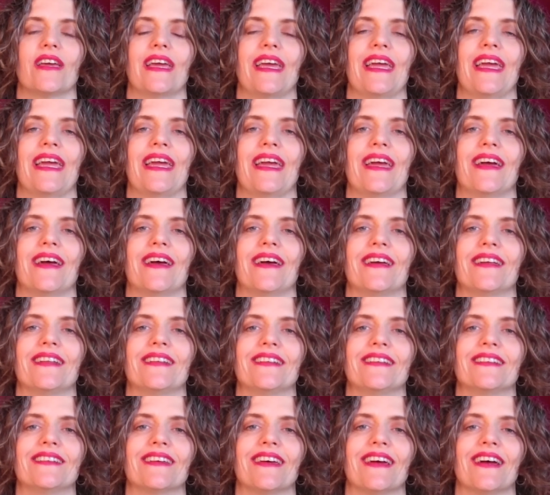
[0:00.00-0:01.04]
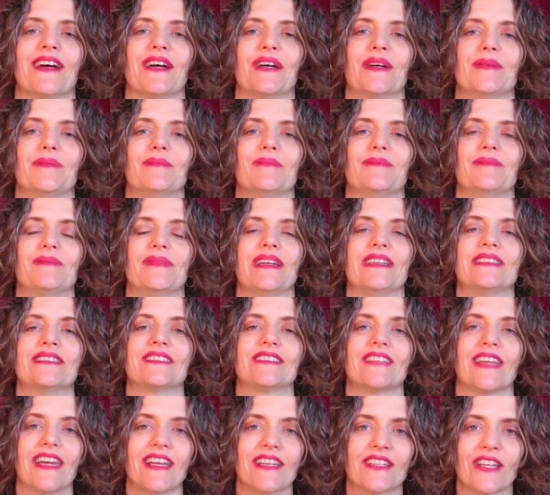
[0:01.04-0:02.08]
and
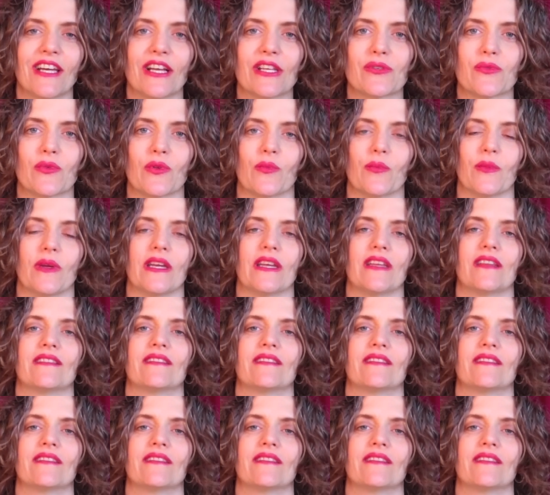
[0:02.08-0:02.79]
stay in touch with me.